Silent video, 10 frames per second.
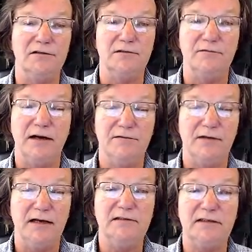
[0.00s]
A
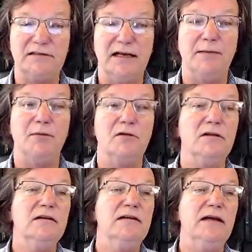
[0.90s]
nice example,
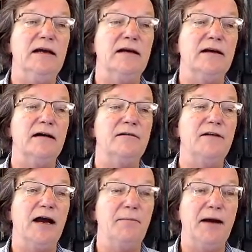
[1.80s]
and uh,
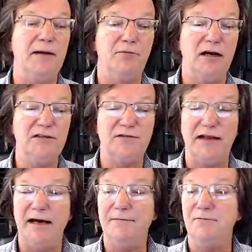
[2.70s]
not a bad price for
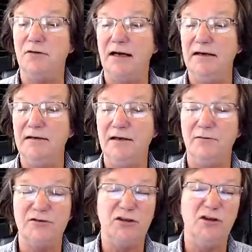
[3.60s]
that. Okay, it
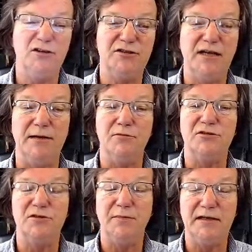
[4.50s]
was in good shape, which
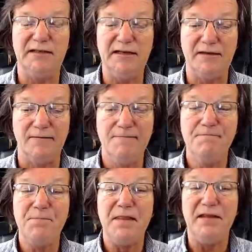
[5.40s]
is a big deal. The